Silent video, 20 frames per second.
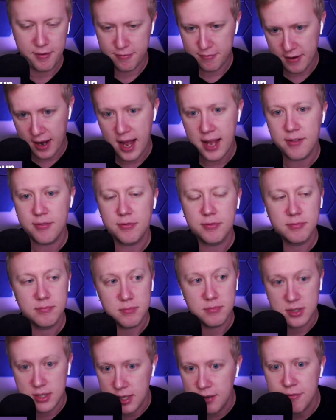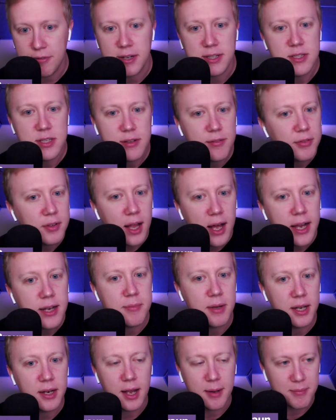Five defensive
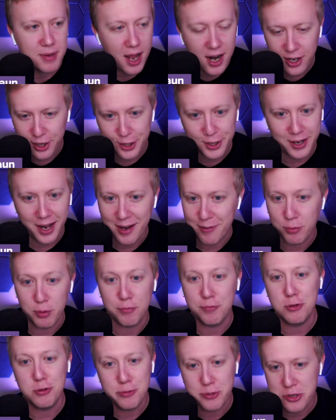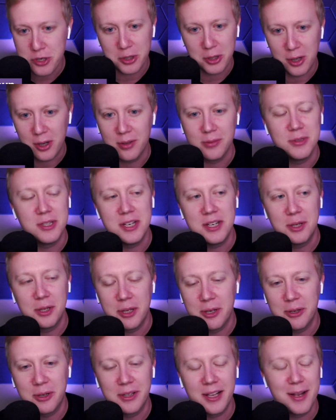linemen. I'm not going to, I refuse to call Danielle
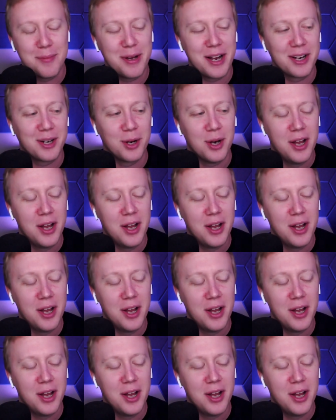Hunter a linebacker.